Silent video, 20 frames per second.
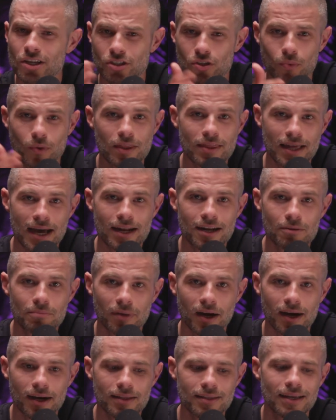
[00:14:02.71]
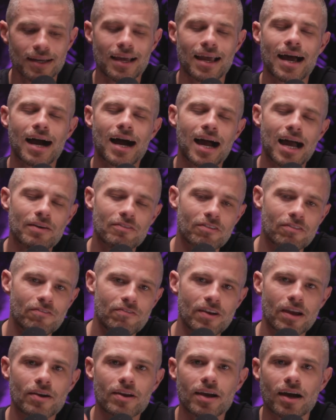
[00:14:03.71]
So with that in mind, I have a
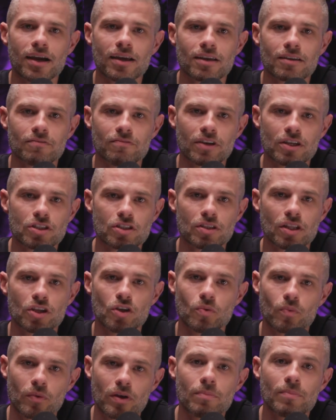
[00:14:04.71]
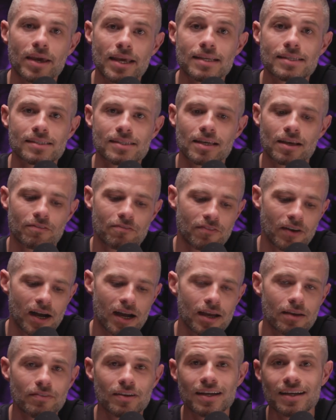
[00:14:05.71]
very high conviction that we may see a
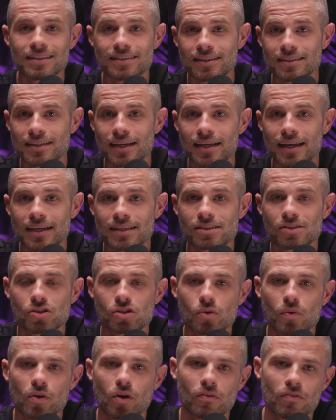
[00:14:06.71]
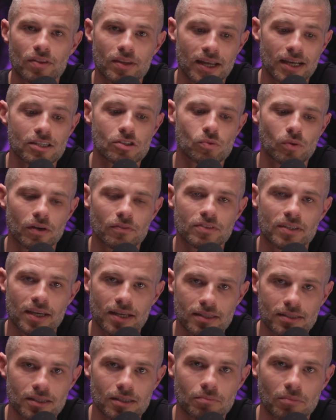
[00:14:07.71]
5 to 10x in SUI over the next 12 to
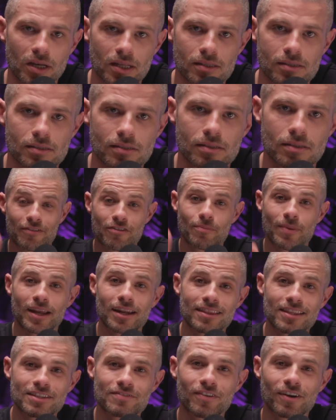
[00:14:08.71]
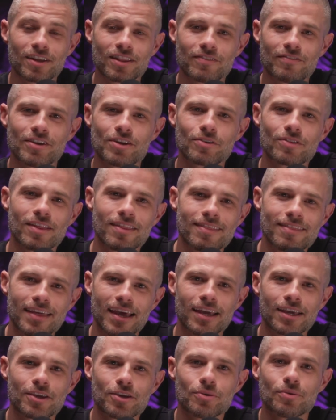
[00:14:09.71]
18 months. And if you made it this far in the video, then
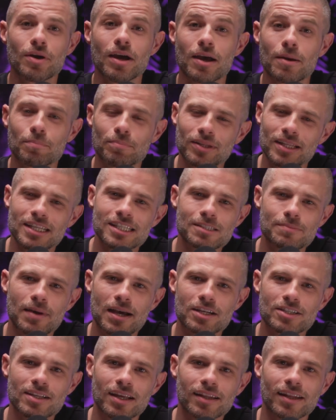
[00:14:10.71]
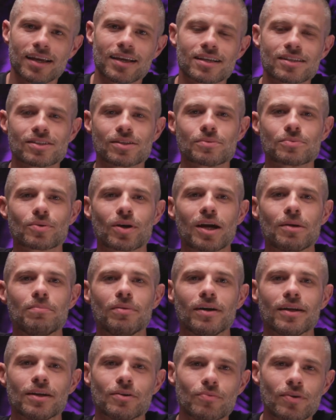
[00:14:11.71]
thank you. Please smash that like and subscribe
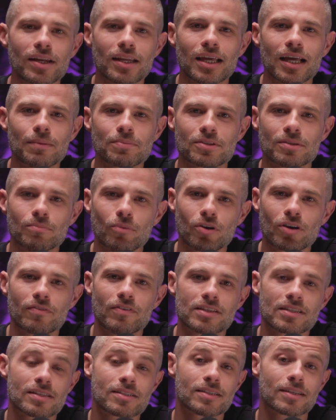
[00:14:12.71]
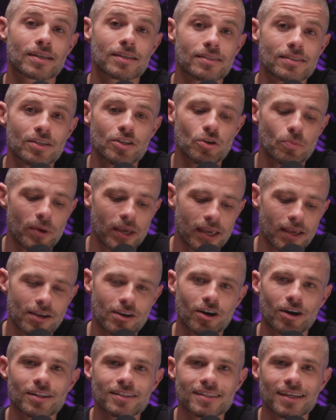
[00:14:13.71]
button. It really helps and motivates us to continue making
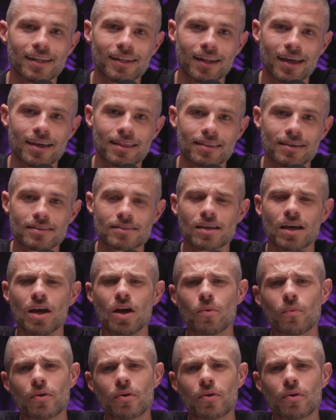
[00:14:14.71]
content like this.